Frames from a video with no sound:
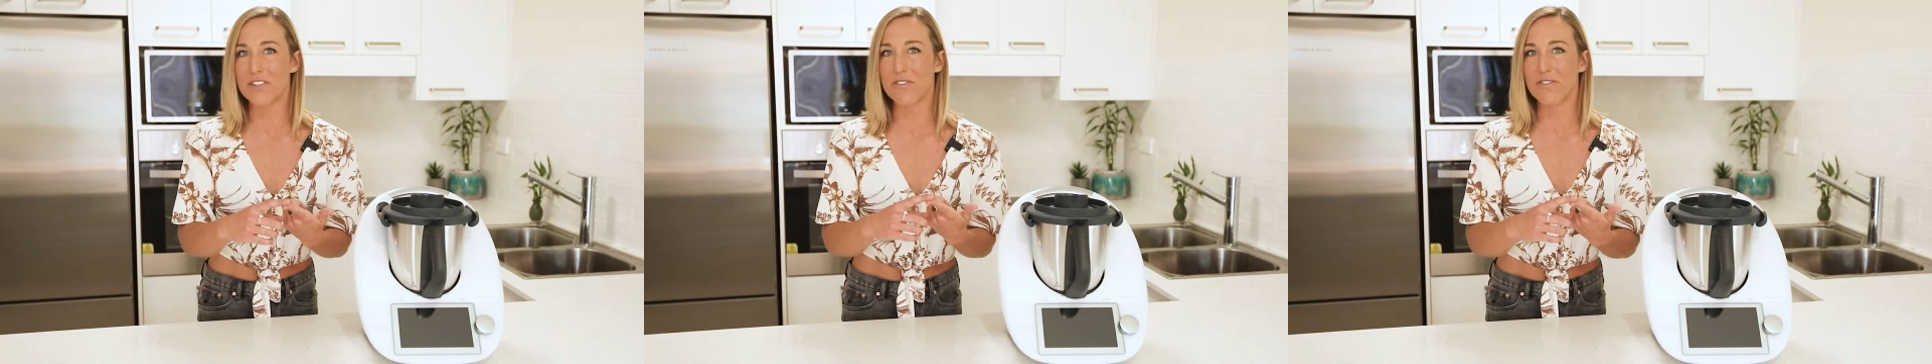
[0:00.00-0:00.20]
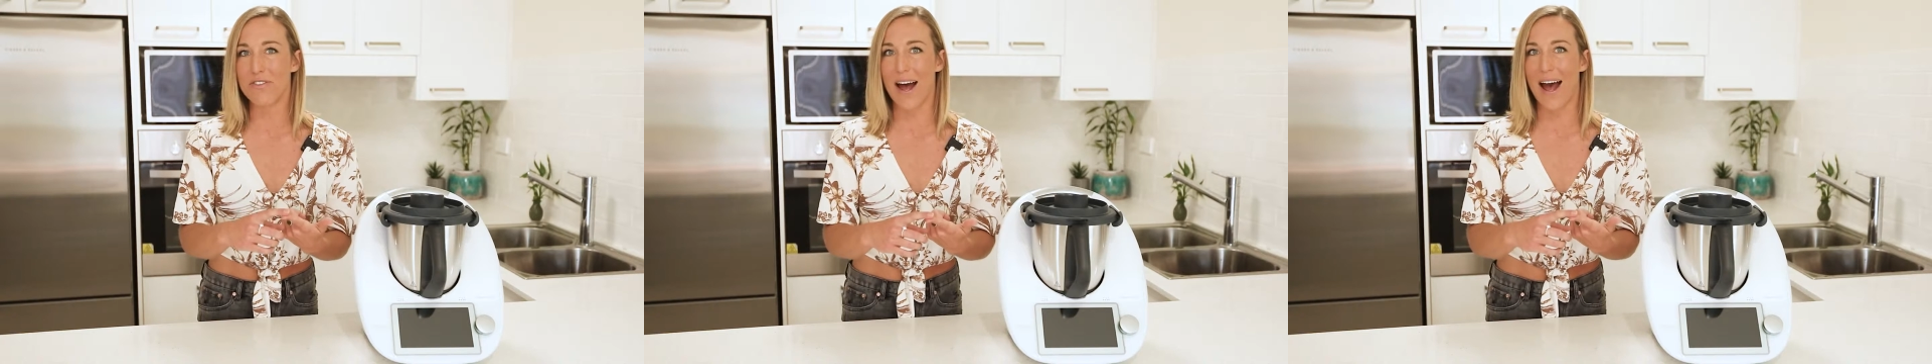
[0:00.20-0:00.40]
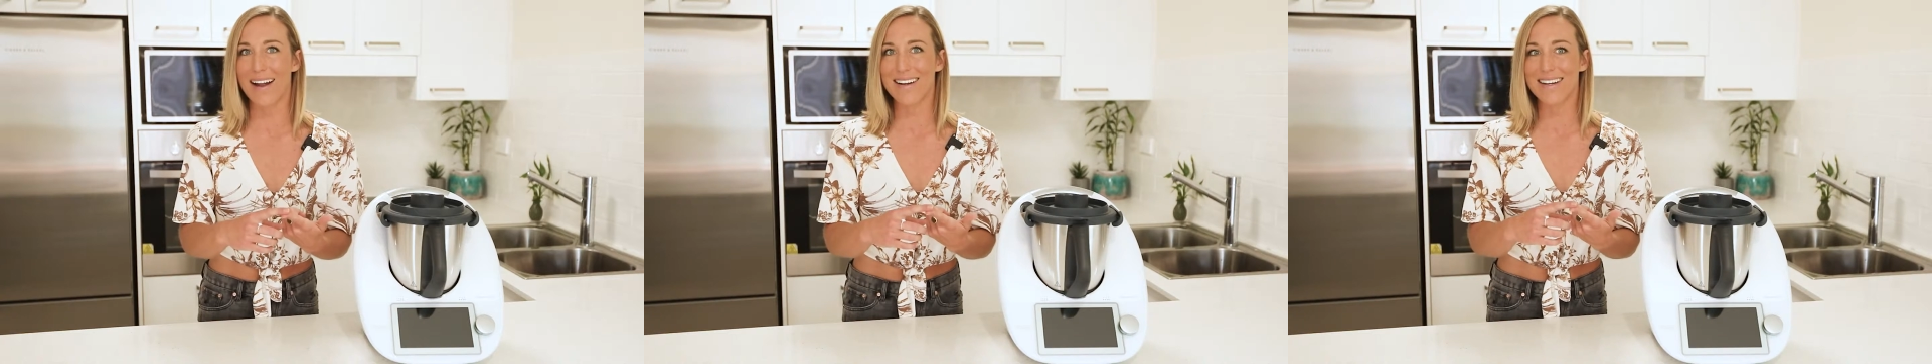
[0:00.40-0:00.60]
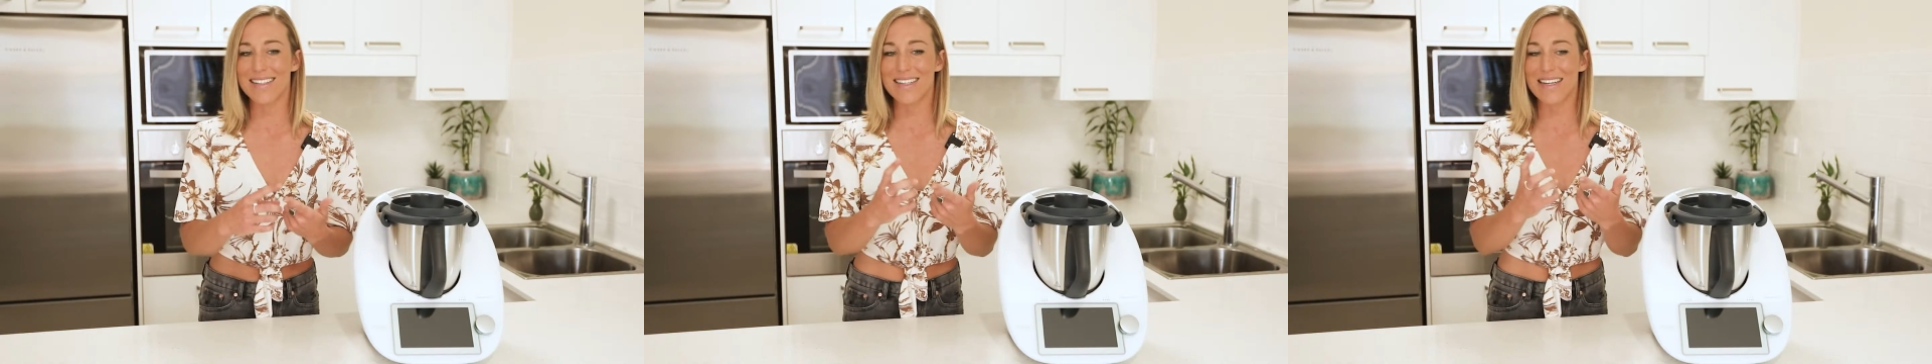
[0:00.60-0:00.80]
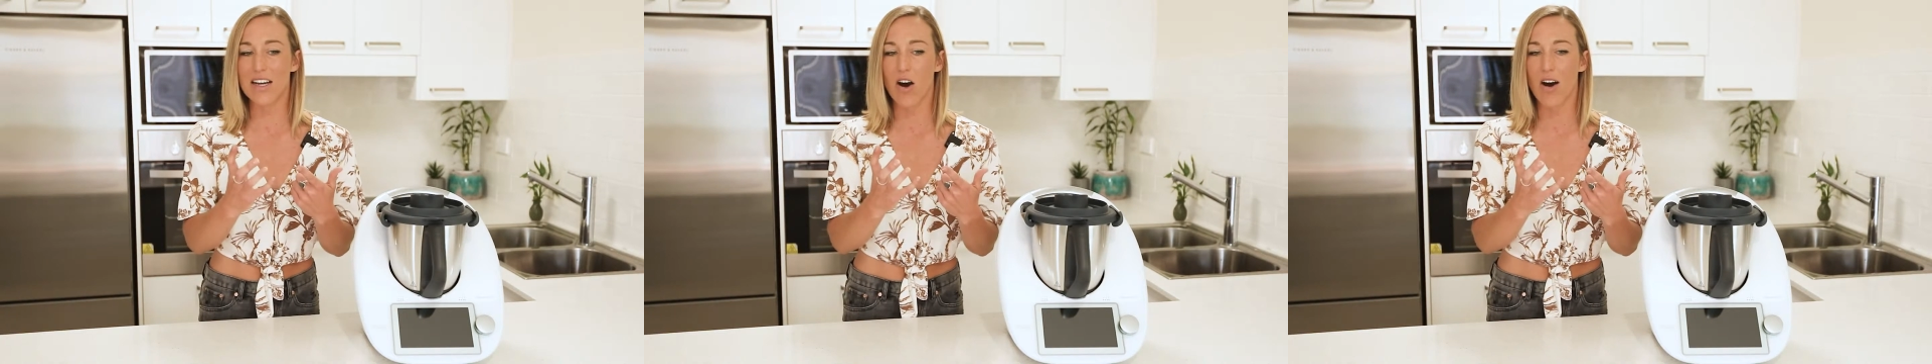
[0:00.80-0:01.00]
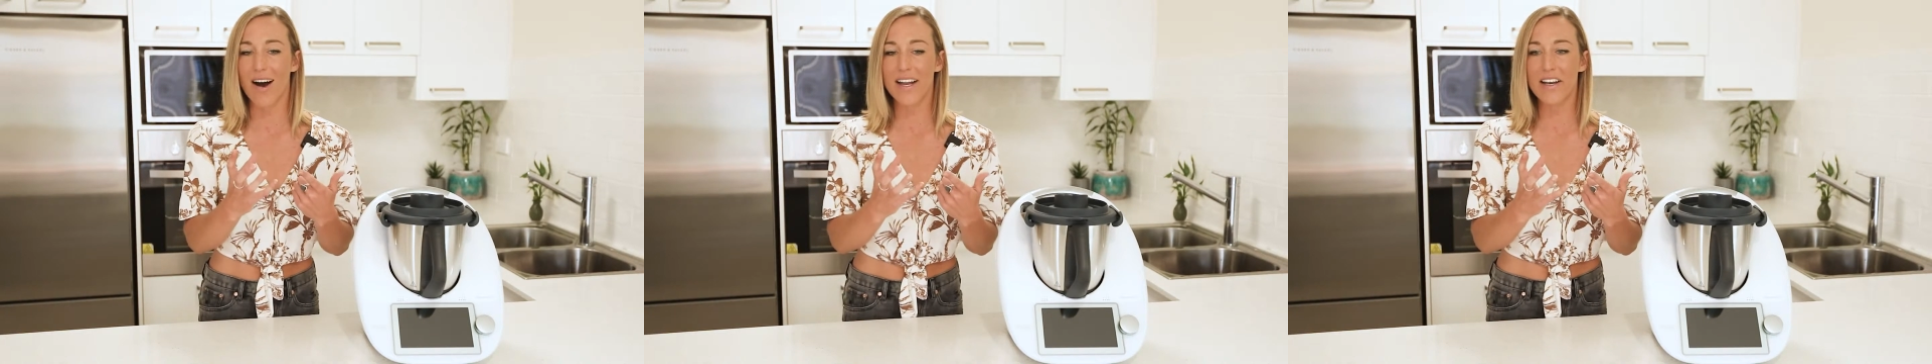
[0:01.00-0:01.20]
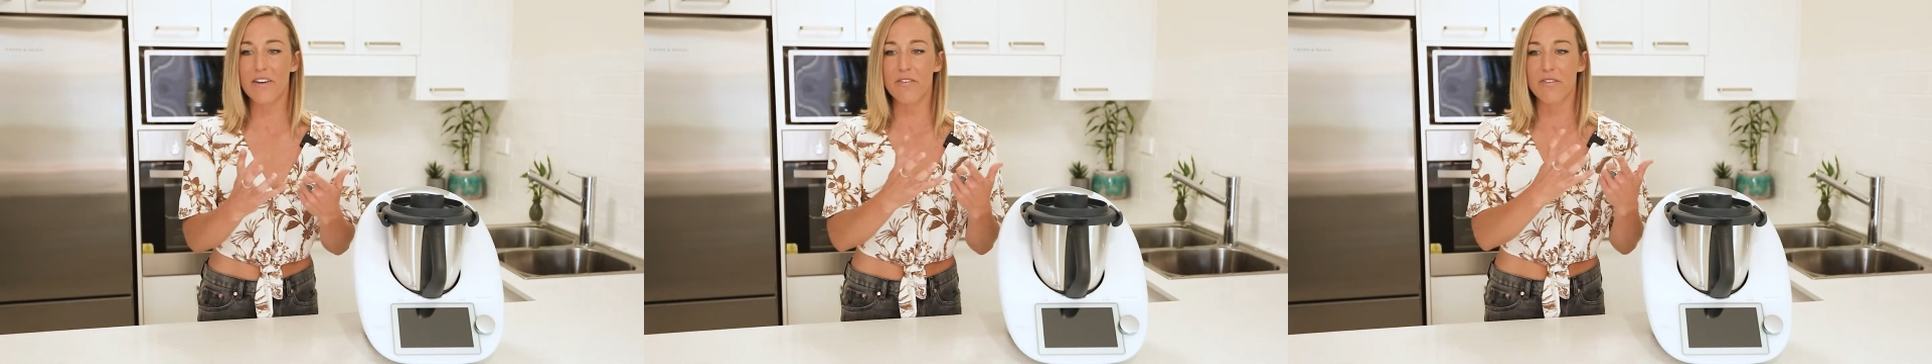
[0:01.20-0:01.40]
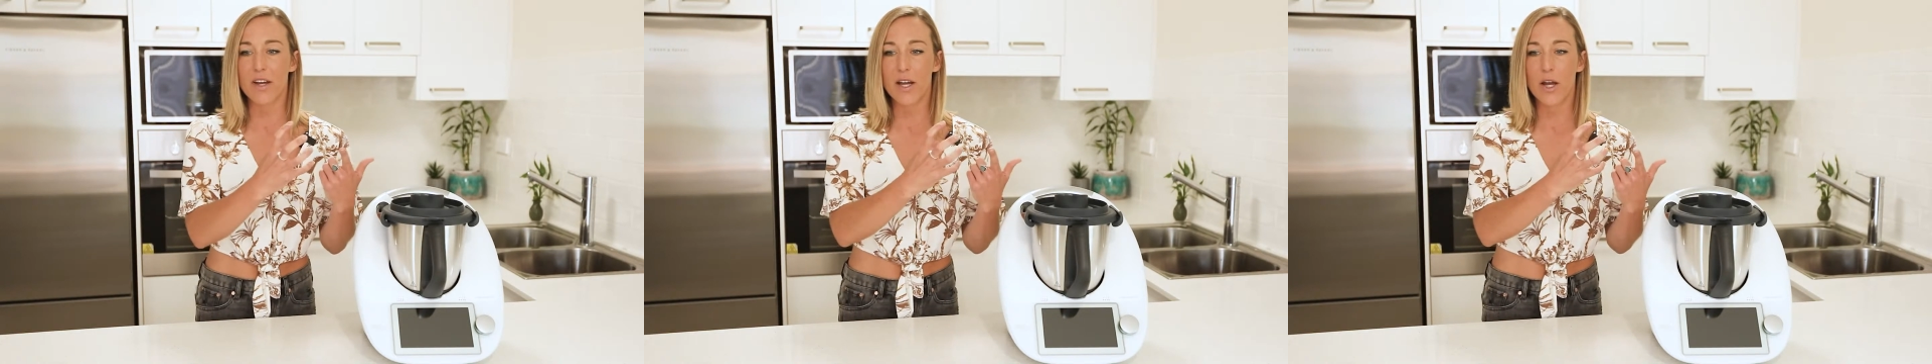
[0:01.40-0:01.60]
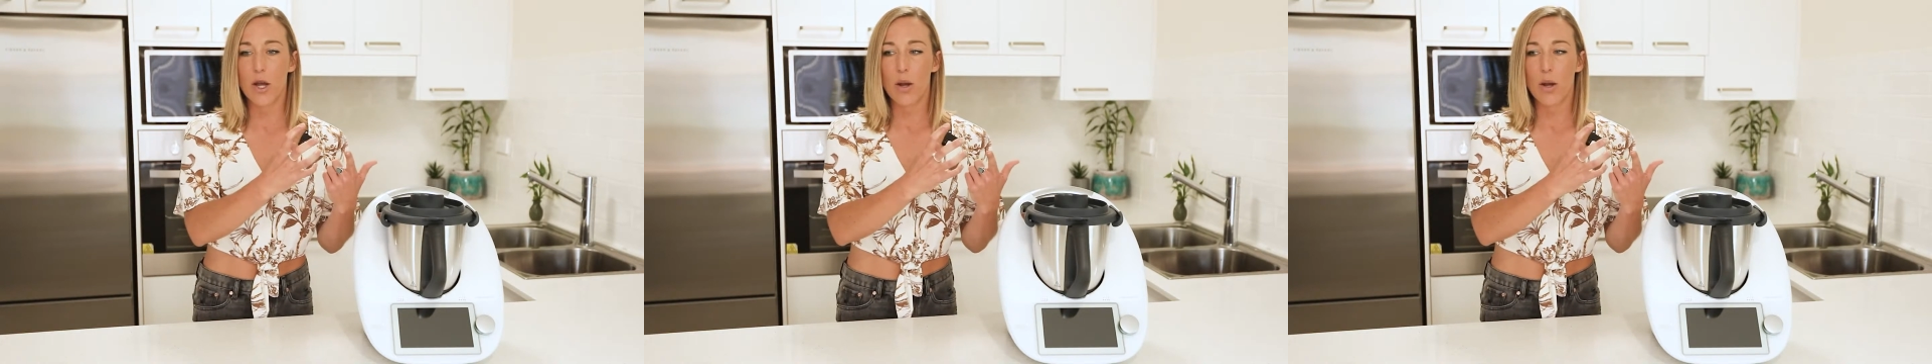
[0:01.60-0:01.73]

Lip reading: of fat because it kind of